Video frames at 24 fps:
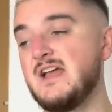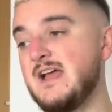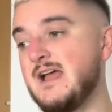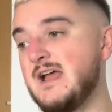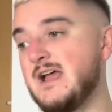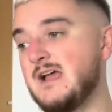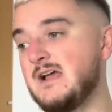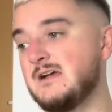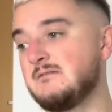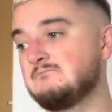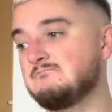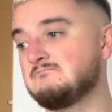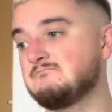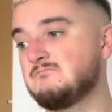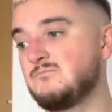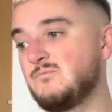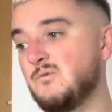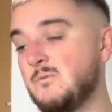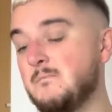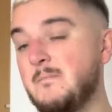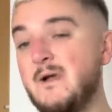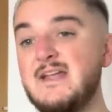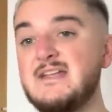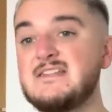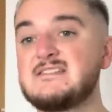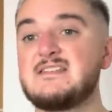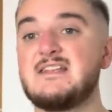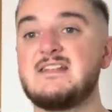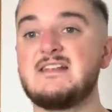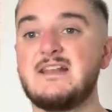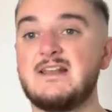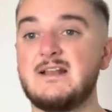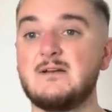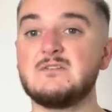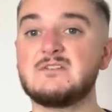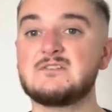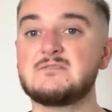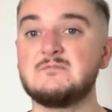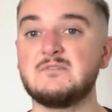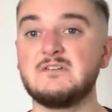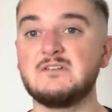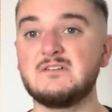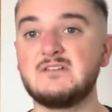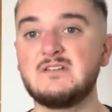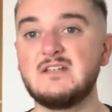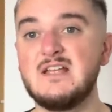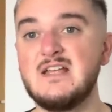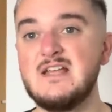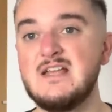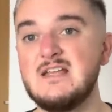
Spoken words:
We might see an announcement